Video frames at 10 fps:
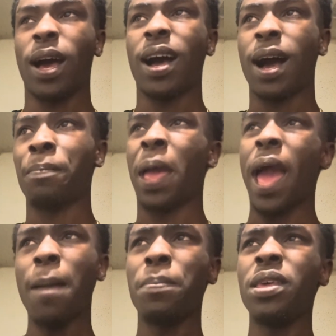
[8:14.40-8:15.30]
I'm
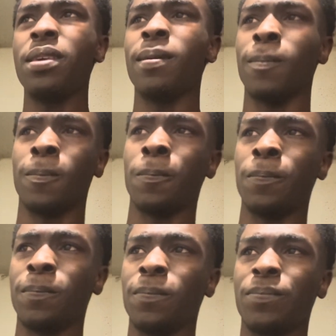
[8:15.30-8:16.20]
happy
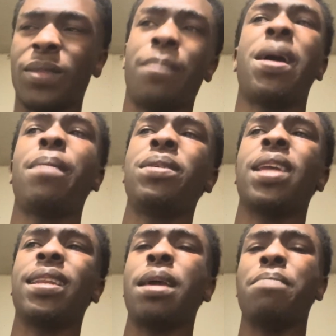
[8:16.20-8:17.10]

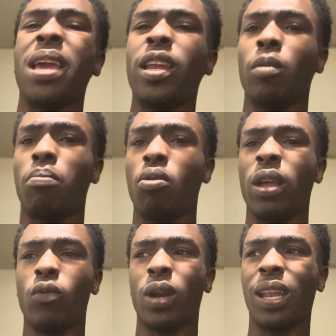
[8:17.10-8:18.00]
that they made a
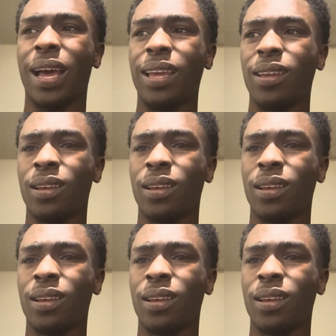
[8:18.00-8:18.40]
point where, like,